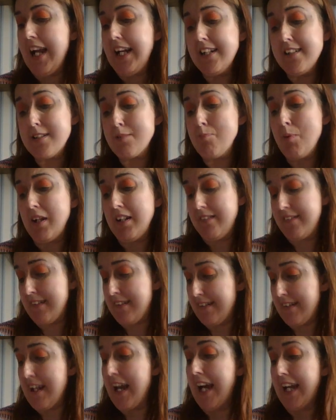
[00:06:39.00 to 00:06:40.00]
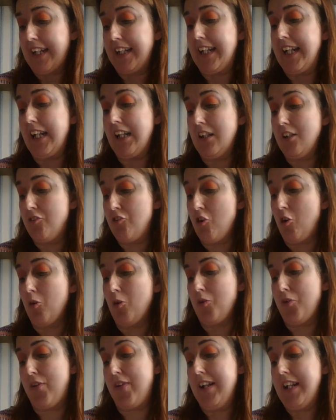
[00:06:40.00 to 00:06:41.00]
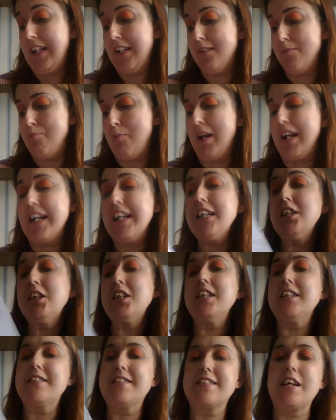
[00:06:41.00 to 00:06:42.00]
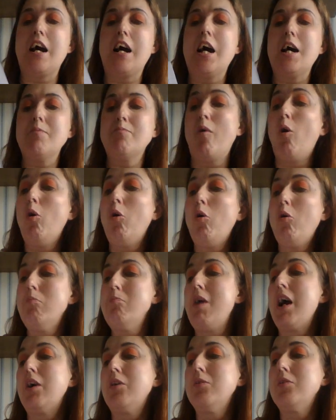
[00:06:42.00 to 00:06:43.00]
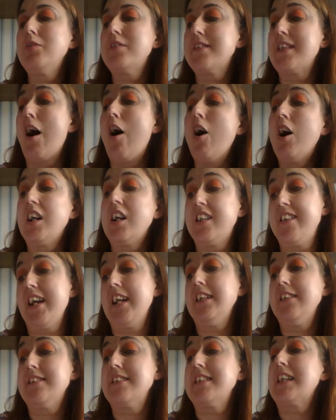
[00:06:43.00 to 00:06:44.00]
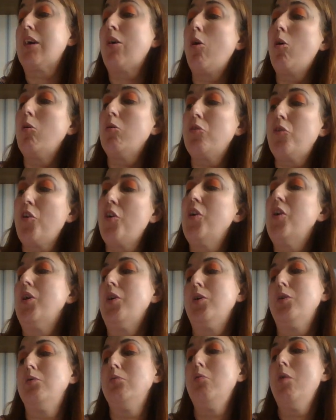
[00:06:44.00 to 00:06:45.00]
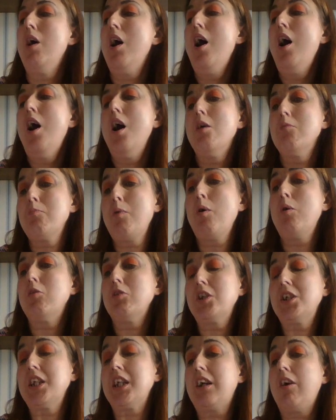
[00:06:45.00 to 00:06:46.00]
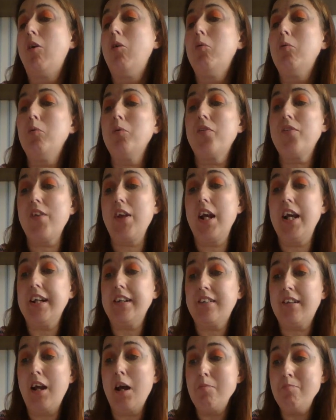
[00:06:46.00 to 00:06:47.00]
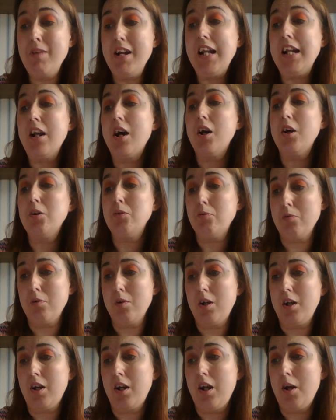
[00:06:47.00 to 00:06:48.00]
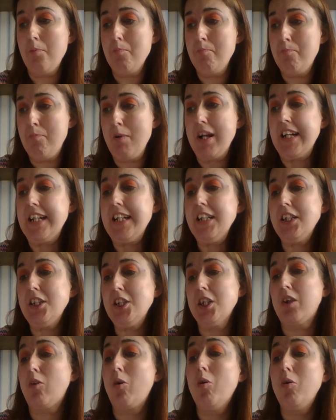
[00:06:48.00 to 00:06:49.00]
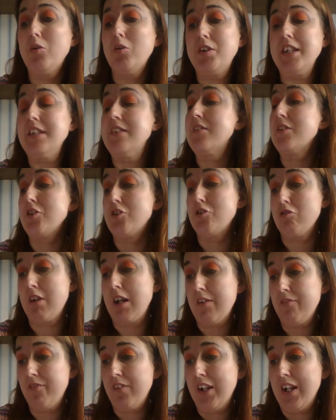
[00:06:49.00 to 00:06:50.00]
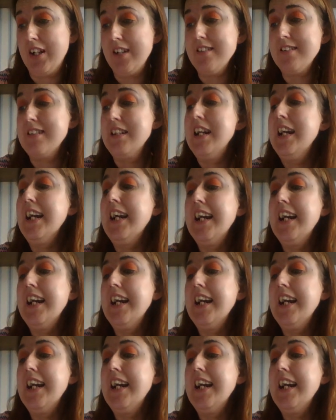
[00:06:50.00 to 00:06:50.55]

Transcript: Spectacular Dorset beach is almost identical to Portugal's Camilo beach, according to travellers.